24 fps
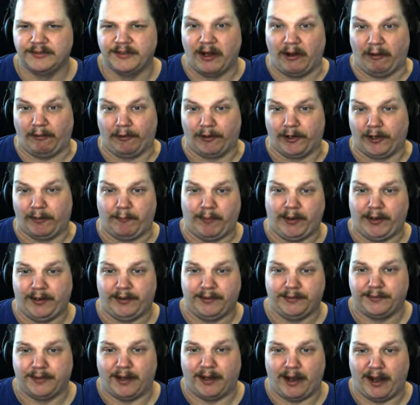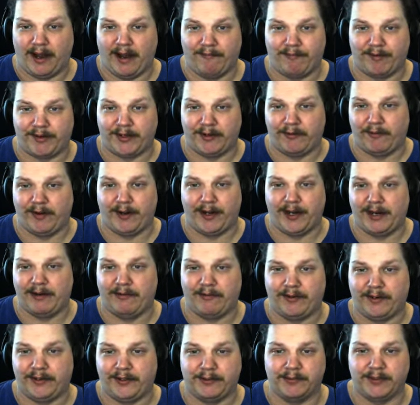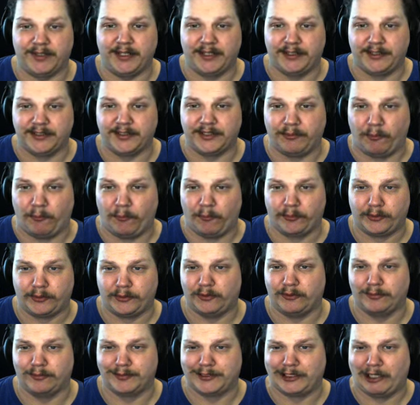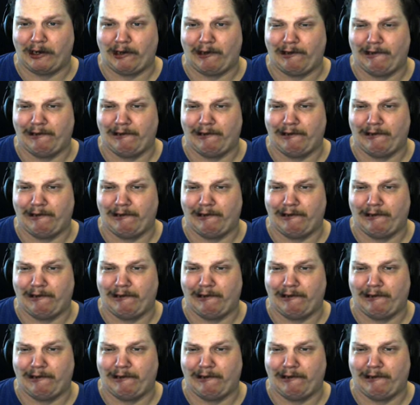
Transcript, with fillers: Oh, look at me. I have a career in, in the YouTubes.